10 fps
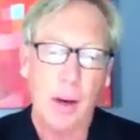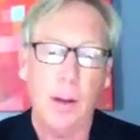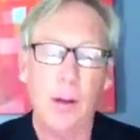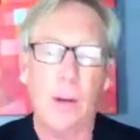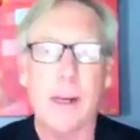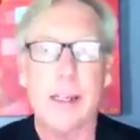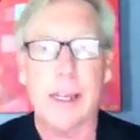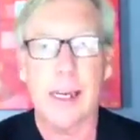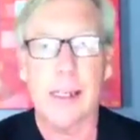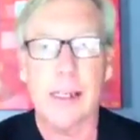on the
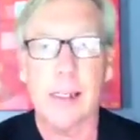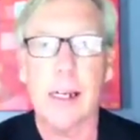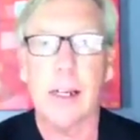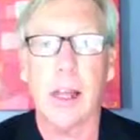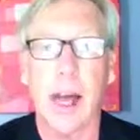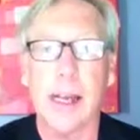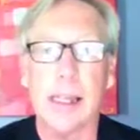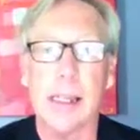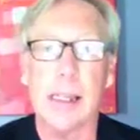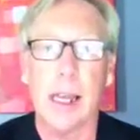organizations and
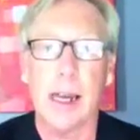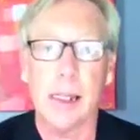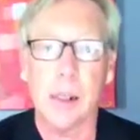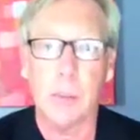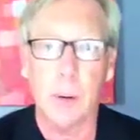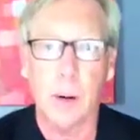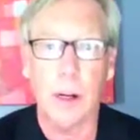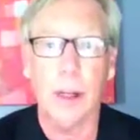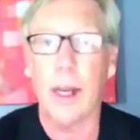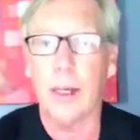clients that I
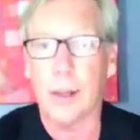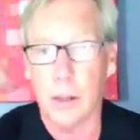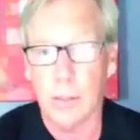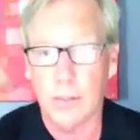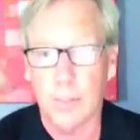support, like you.